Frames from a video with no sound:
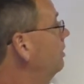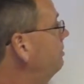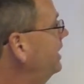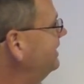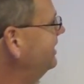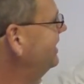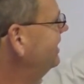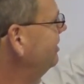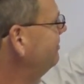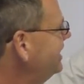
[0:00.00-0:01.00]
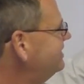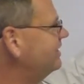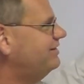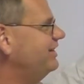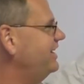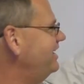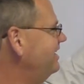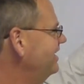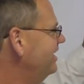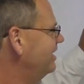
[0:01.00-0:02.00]
But
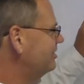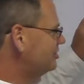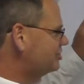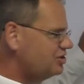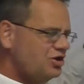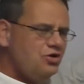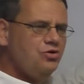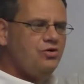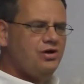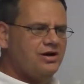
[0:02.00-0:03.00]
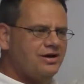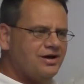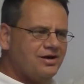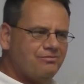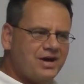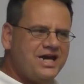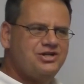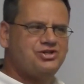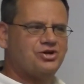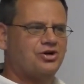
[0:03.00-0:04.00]
basically, there's two
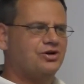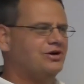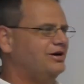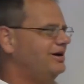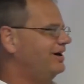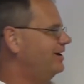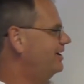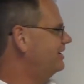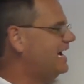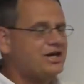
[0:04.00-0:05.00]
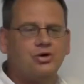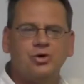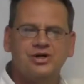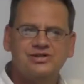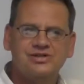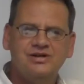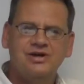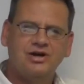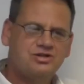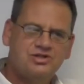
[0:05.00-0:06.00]
major uh, categories
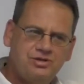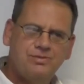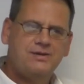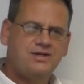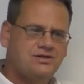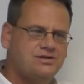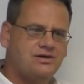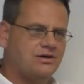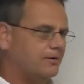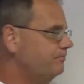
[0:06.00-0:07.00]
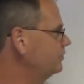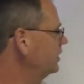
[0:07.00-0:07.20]
or to, to maybe consider.